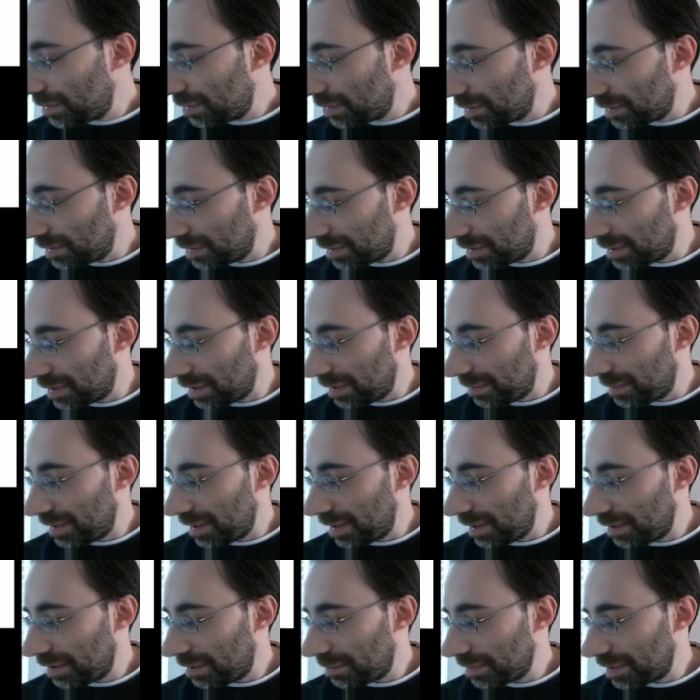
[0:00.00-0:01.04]
So there's a limit
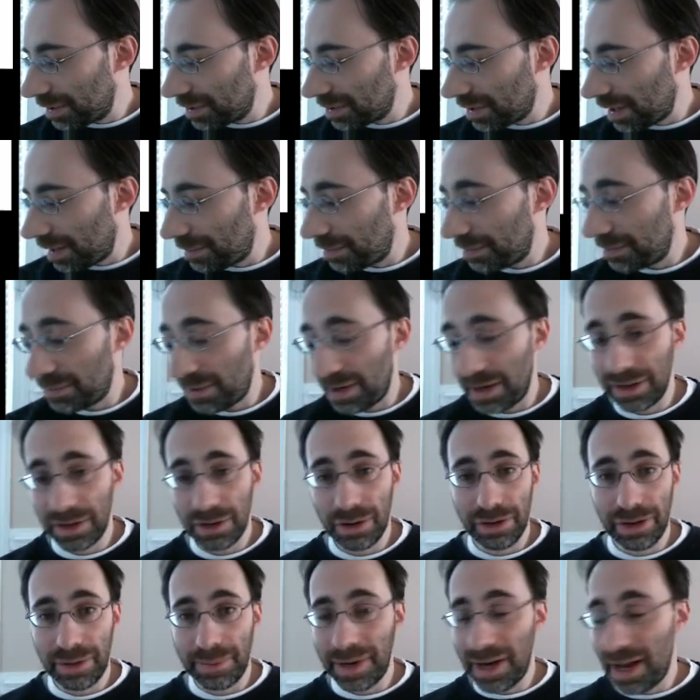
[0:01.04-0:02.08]
here. I'm going to stop writing the
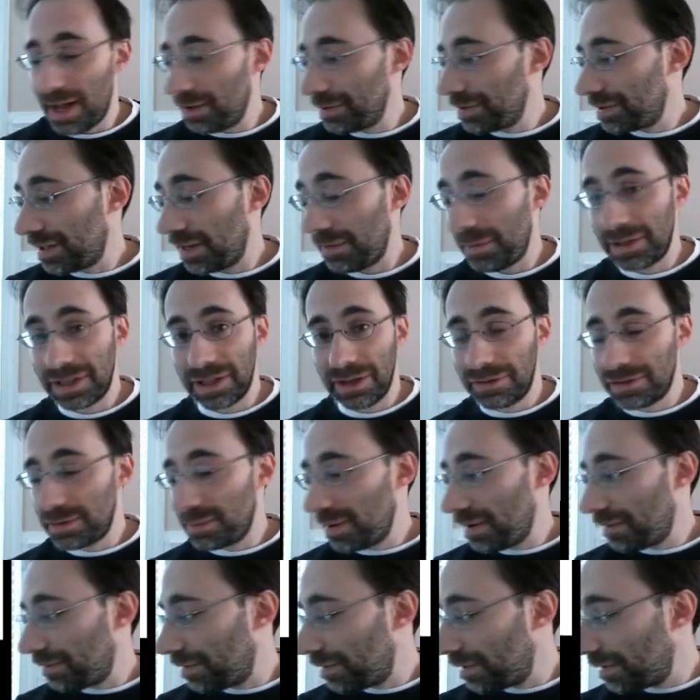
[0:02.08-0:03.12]
whole limit out to save myself
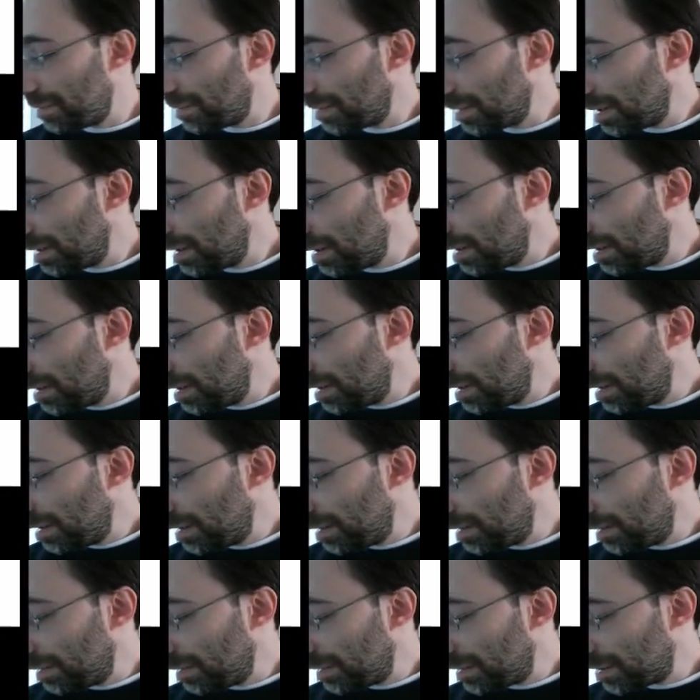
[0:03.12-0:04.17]
some effort.
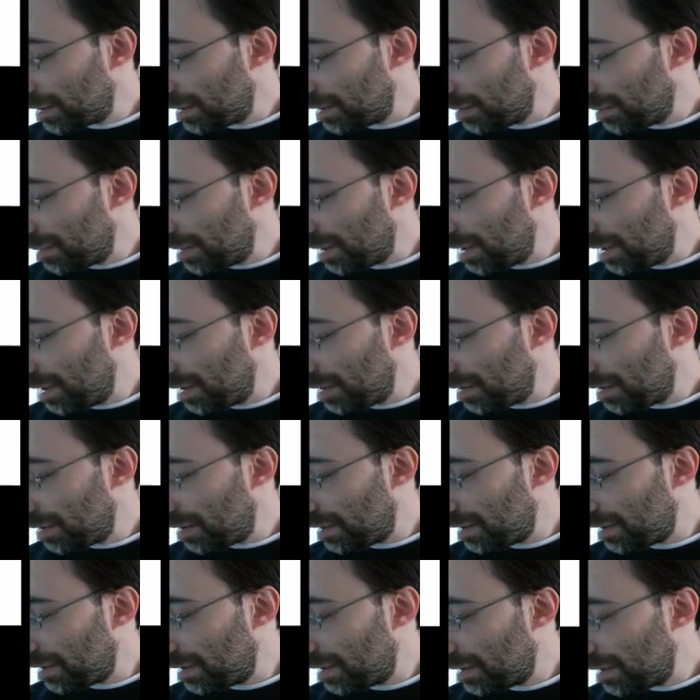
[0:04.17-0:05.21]
There's a limit
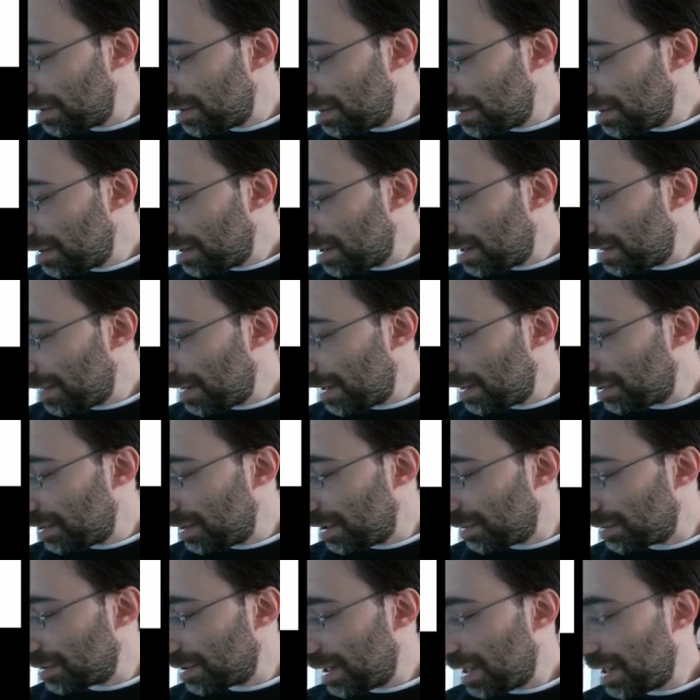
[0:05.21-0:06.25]
here, and that just
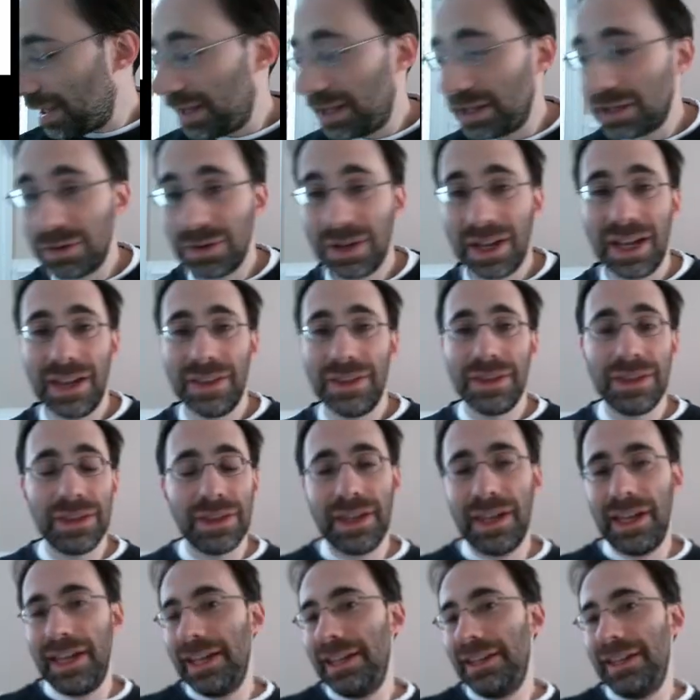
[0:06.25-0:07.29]
equals a. So again,
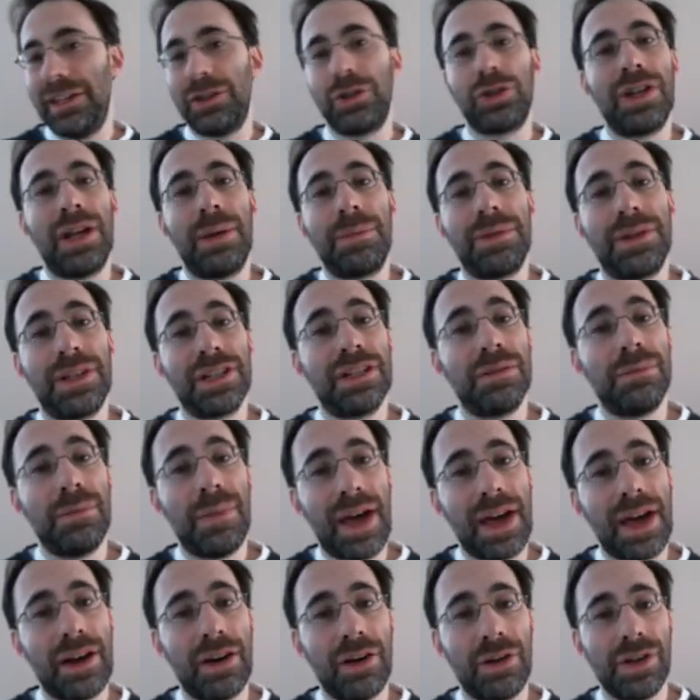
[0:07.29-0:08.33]
the intercept doesn't
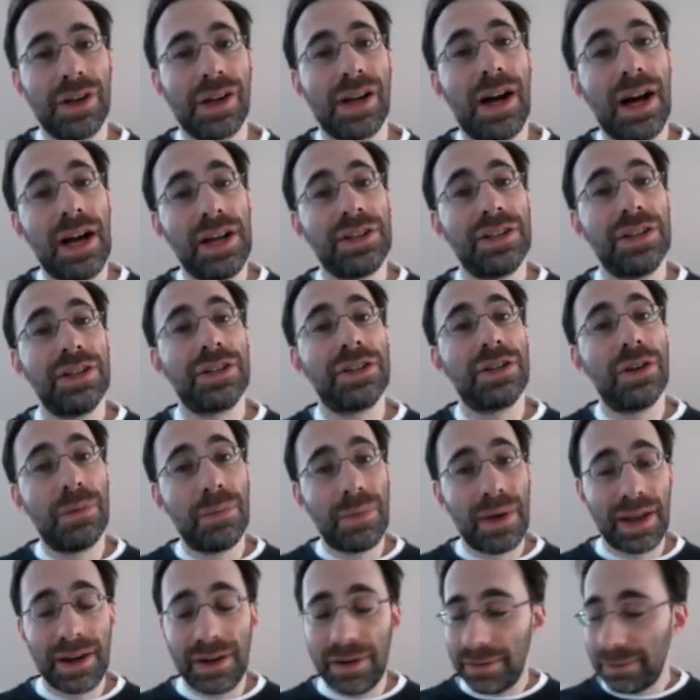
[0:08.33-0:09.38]
matter. The constants don't
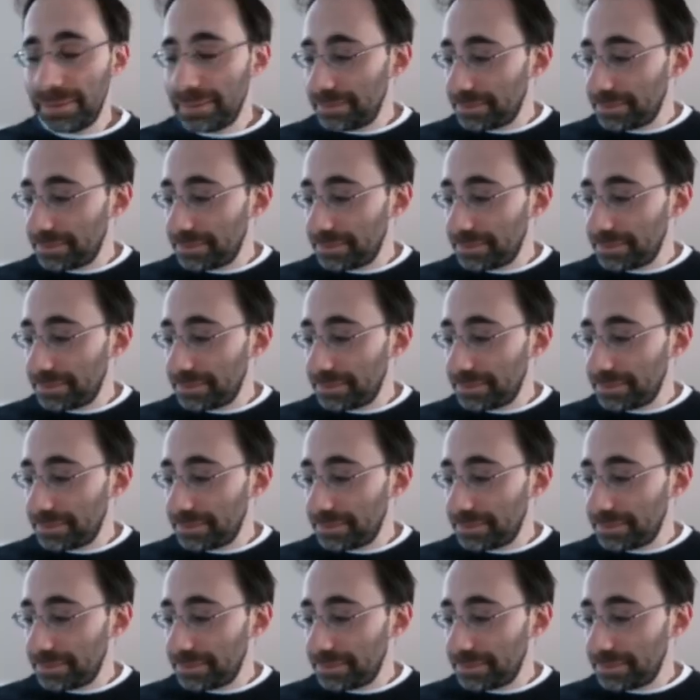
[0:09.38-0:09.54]
matter.